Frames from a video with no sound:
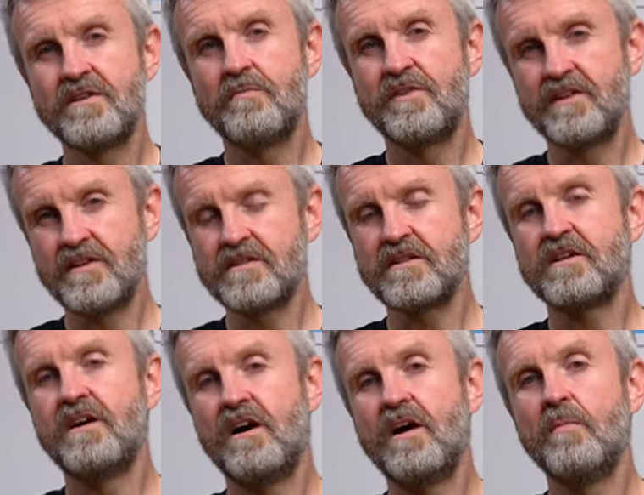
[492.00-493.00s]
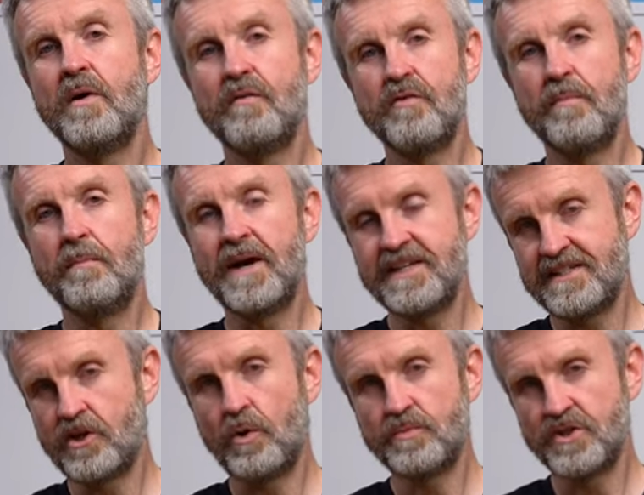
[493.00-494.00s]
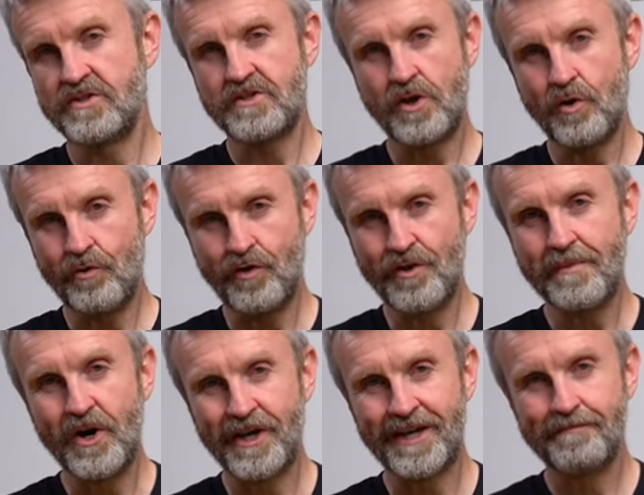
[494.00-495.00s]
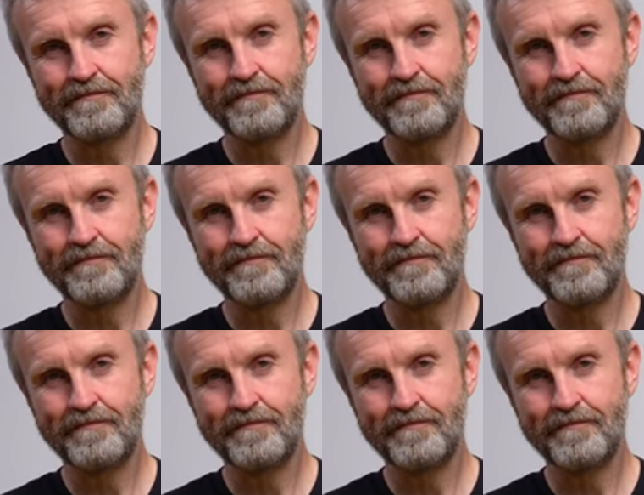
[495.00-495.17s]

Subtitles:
something that's a cut above the basic options that are on the market.